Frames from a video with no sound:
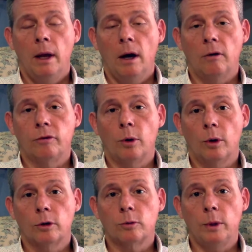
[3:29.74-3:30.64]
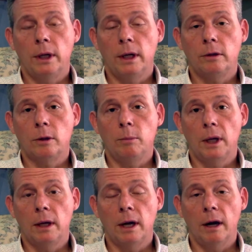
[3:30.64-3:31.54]
Of course, we need to
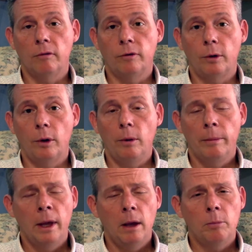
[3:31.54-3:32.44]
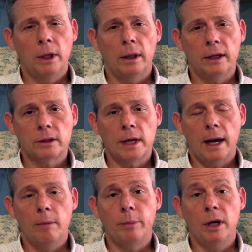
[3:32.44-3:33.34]
be careful. But let's
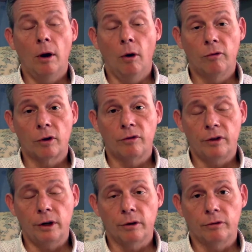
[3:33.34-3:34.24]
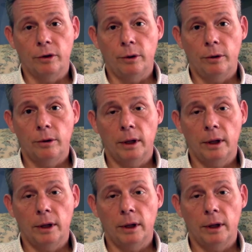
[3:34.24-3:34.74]
not be over fearful.